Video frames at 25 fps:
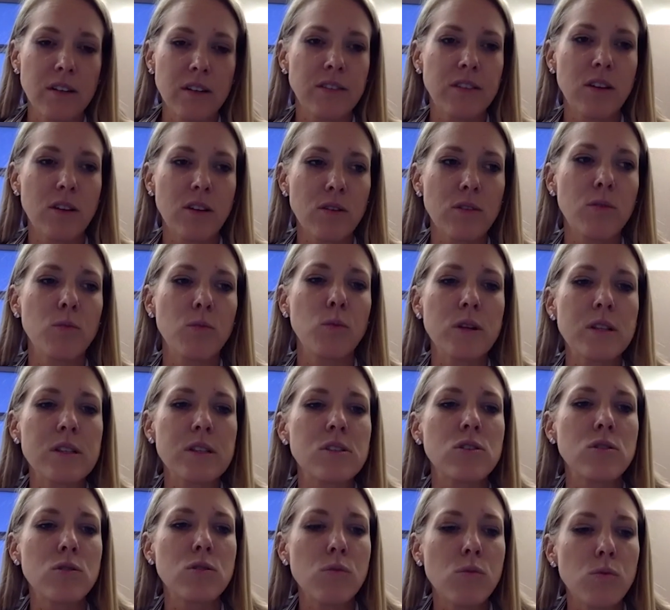they're the
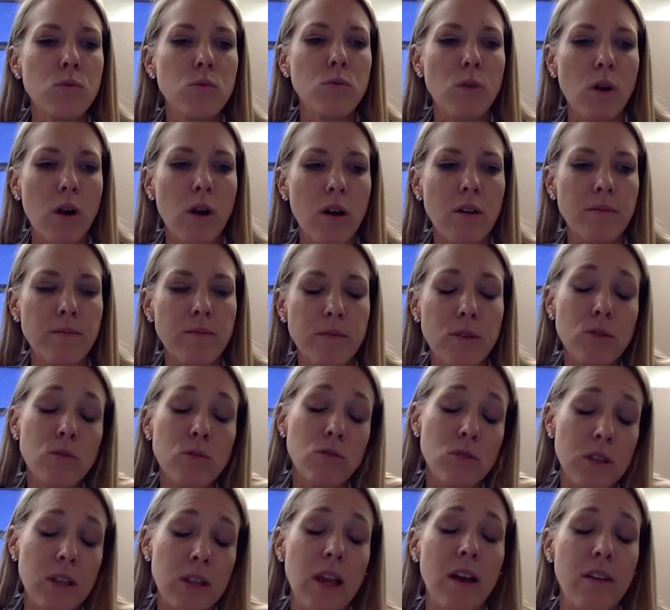ones who
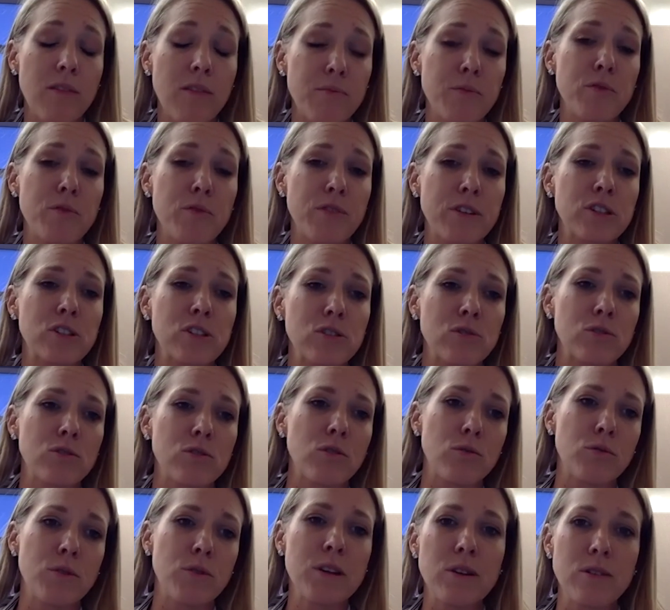usually have professional
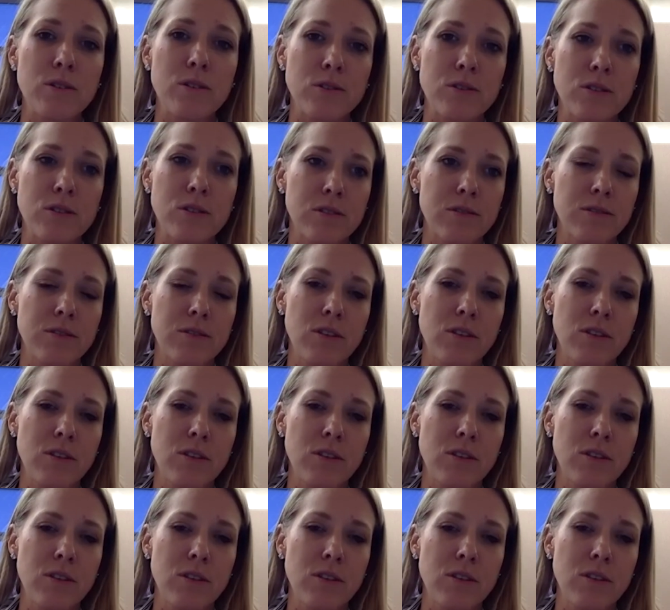careers.